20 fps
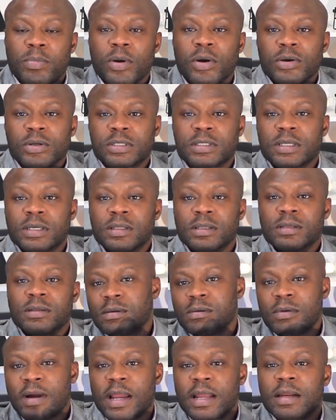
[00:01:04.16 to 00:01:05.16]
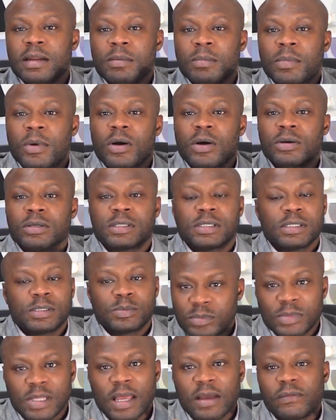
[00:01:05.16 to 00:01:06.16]
person. Randy Moss
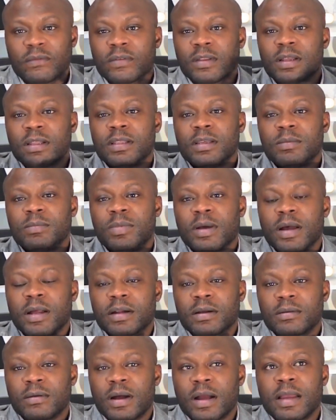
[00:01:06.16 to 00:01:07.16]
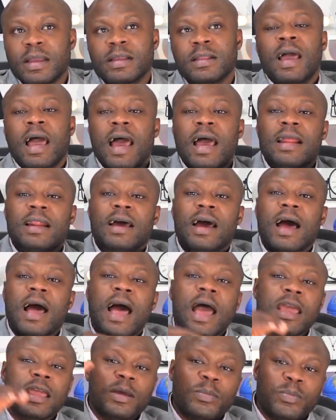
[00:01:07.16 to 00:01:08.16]
is definitely better, right? Had a
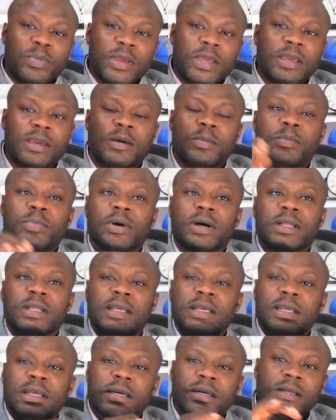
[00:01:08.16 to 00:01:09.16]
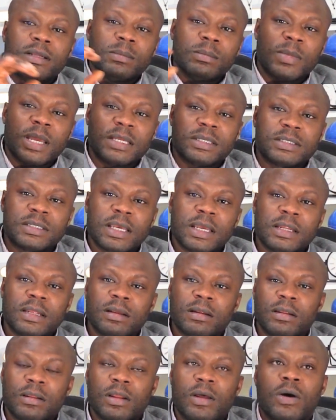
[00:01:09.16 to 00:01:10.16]
higher peak, but he couldn't maintain
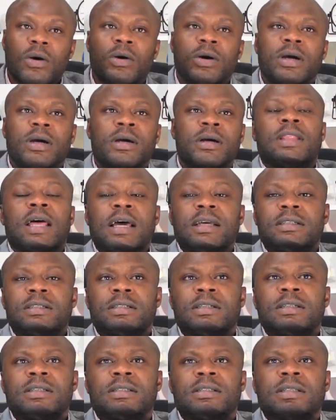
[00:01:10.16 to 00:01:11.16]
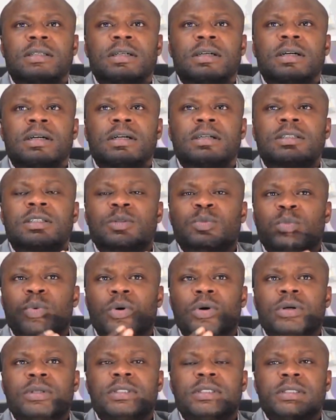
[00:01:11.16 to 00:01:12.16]
it longer. That's just a
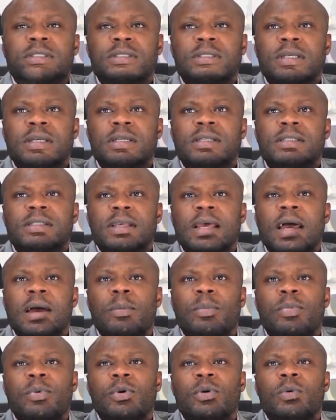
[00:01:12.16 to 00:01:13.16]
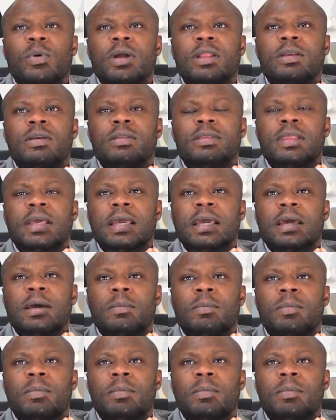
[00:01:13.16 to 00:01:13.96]
sports example. When you think